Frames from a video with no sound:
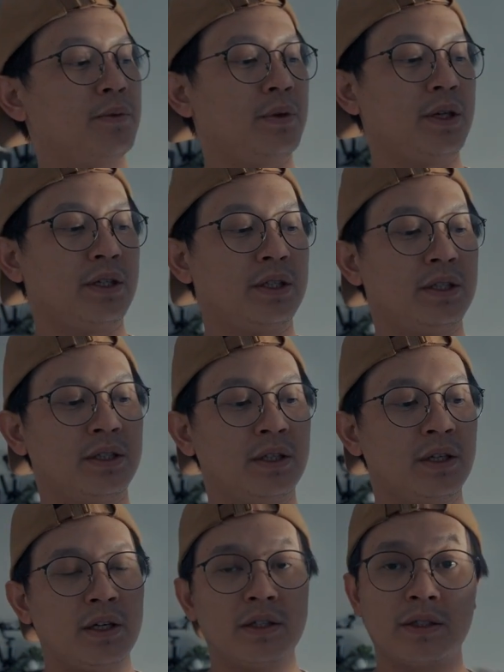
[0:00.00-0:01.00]
which
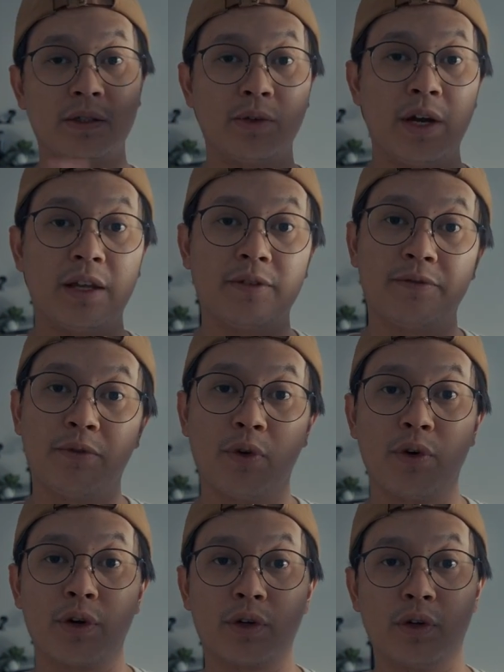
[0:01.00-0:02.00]
is great
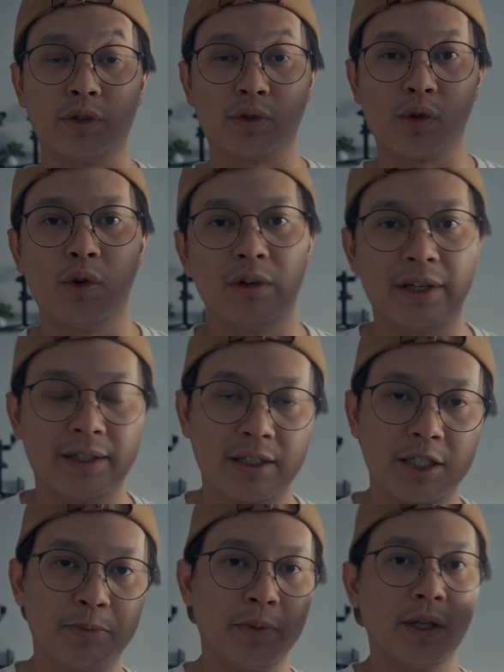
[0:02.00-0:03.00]
for controlling the
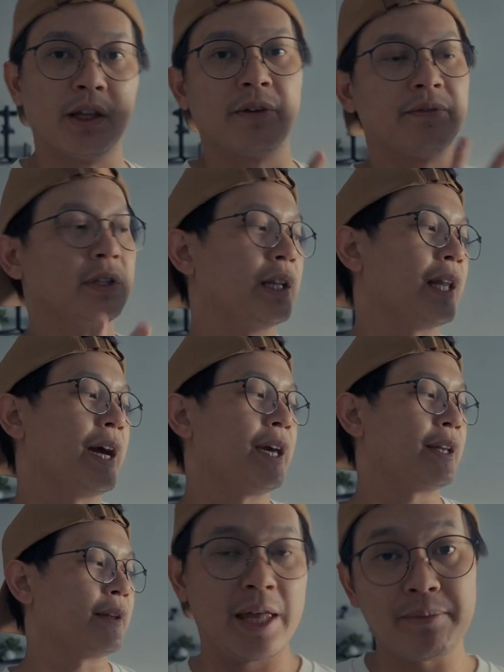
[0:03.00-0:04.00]
spill of the
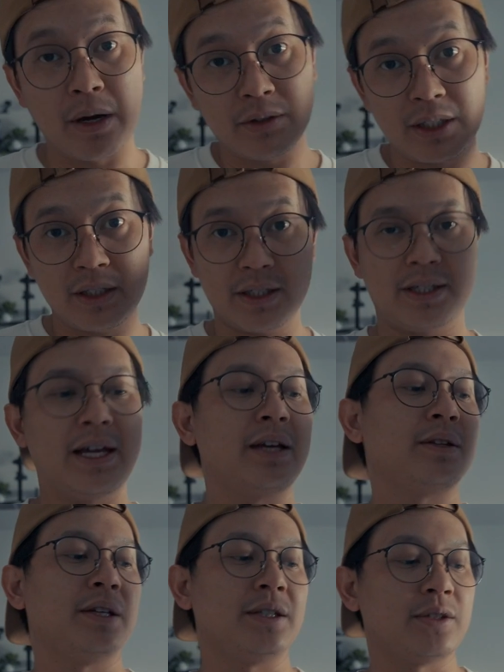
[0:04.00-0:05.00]
light. And mounting this
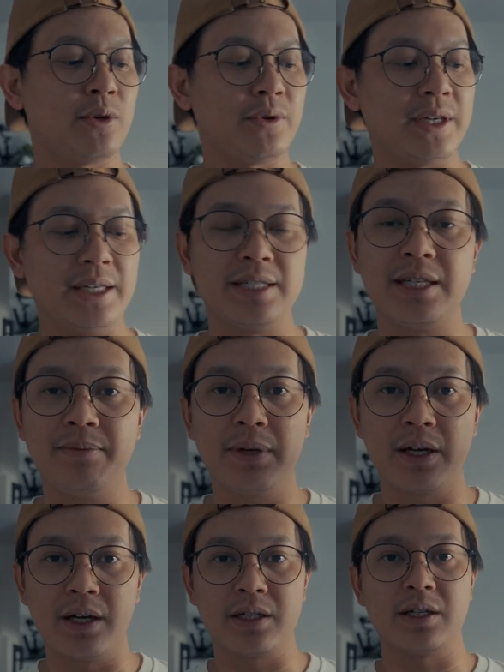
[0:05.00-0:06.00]
light is so easy
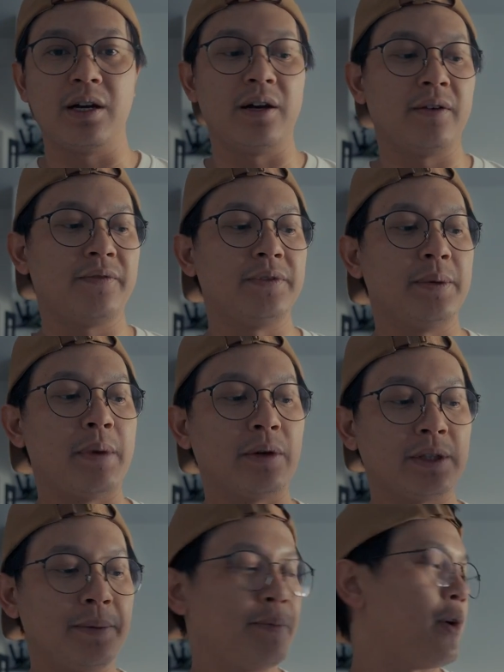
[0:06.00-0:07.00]
because of the
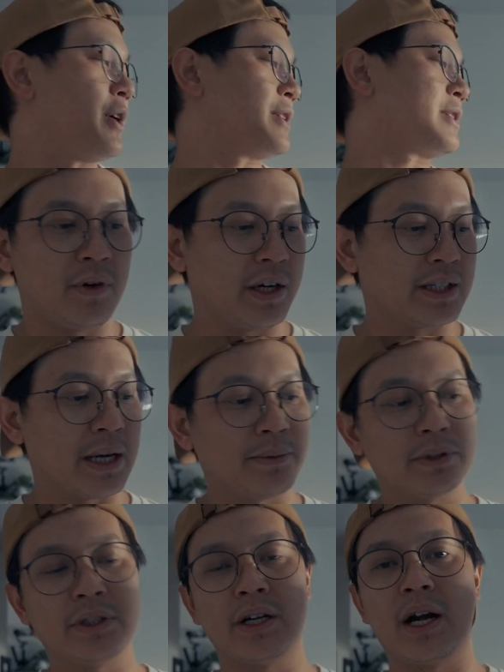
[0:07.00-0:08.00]
mounting points. For
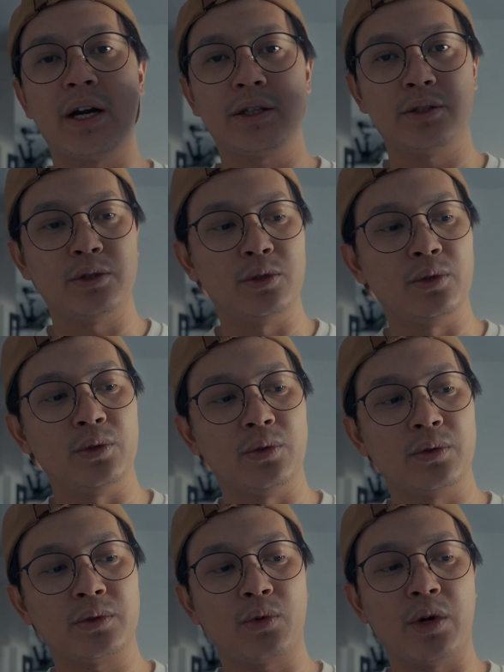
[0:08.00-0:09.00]
example, there are
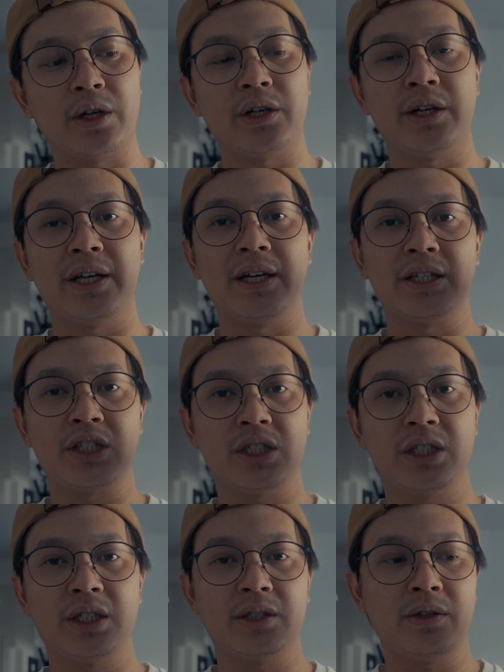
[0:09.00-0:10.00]
2
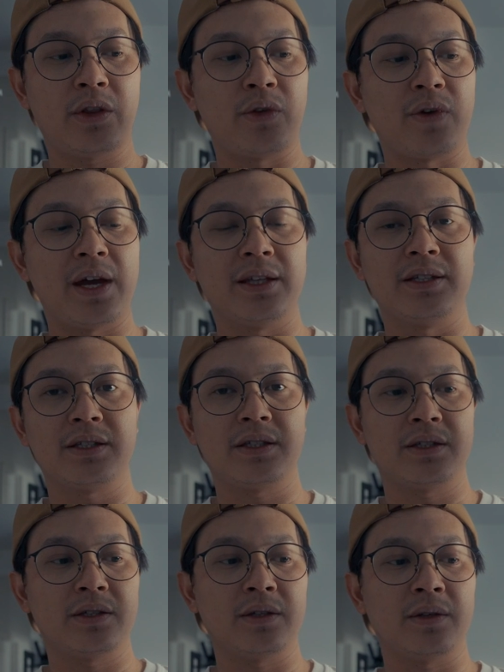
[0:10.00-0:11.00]
1/4-inch
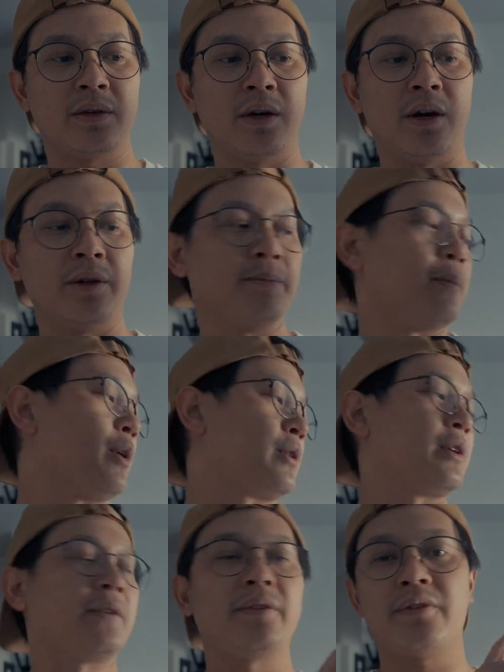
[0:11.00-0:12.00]
threads on
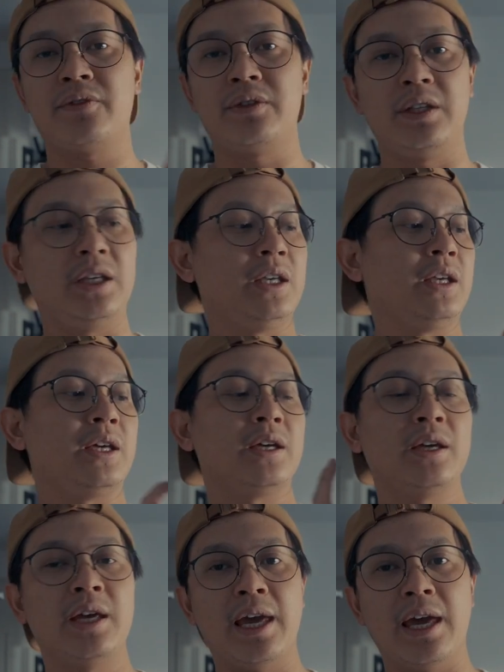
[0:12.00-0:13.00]
both of the
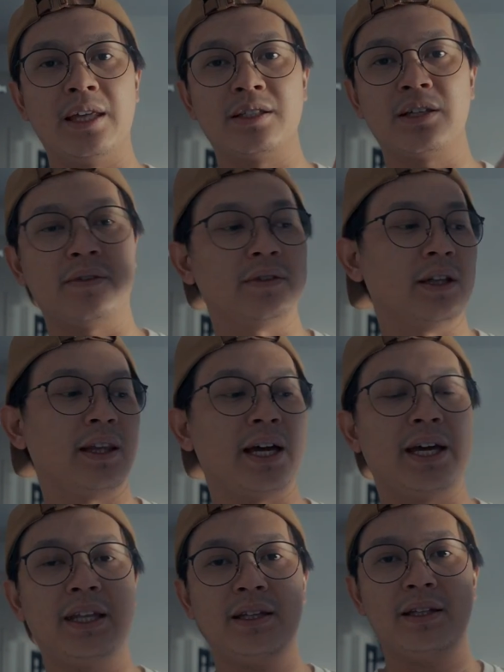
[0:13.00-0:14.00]
ends of the
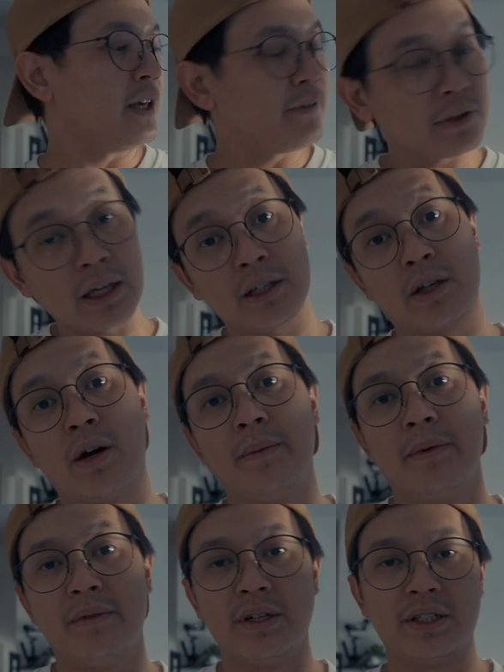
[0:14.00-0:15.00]
light. If you get the
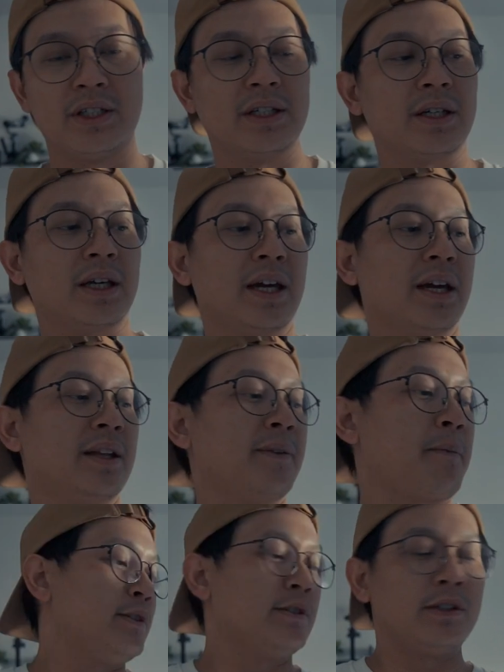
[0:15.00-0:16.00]
combo version,
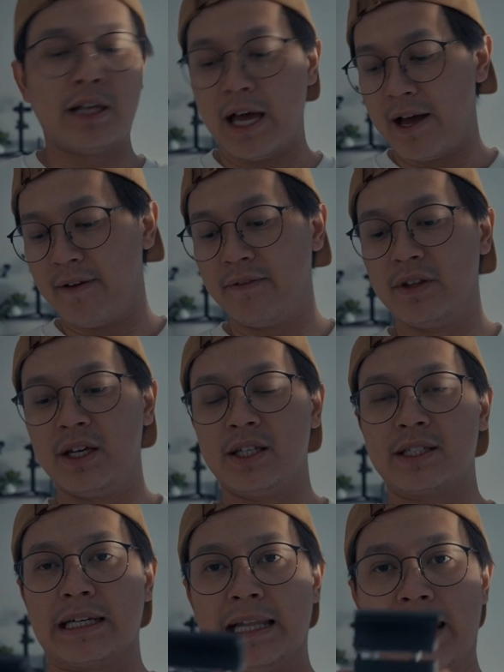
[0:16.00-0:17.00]
again, you'll have
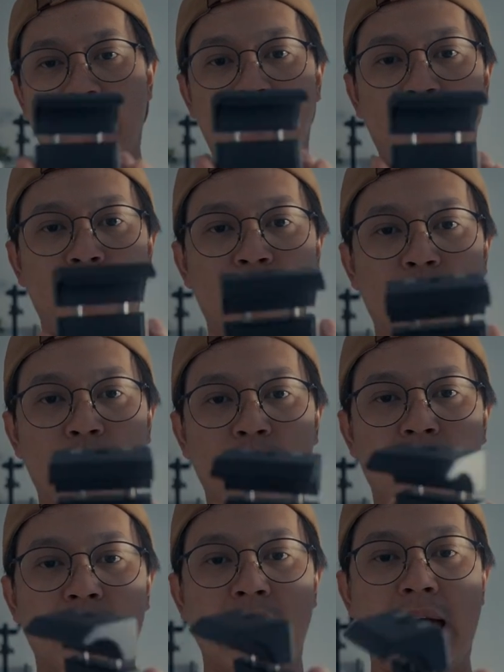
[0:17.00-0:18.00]
this clamp
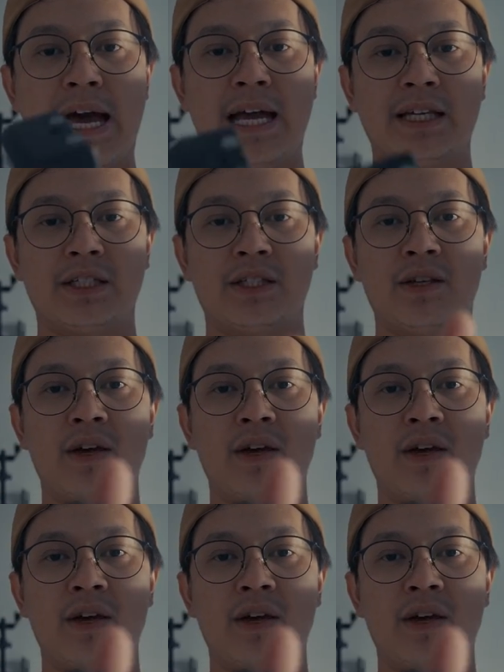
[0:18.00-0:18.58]
which has